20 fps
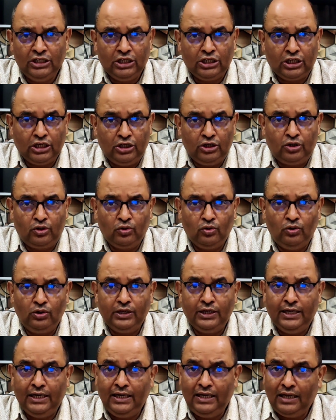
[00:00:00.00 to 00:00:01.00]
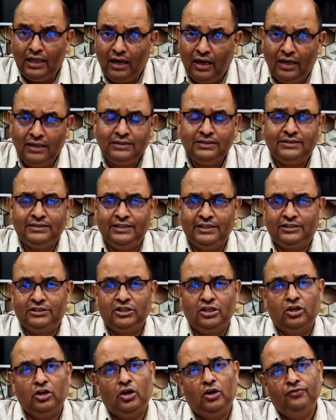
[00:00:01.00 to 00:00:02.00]
controlled a large
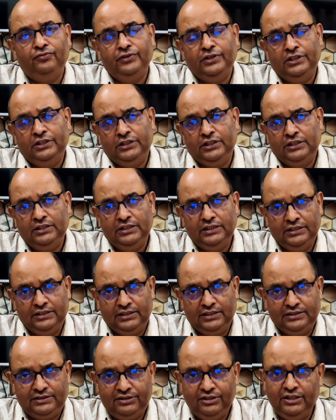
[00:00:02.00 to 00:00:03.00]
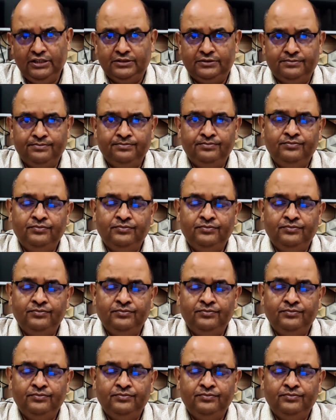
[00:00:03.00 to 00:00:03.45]
sector of Indian industries.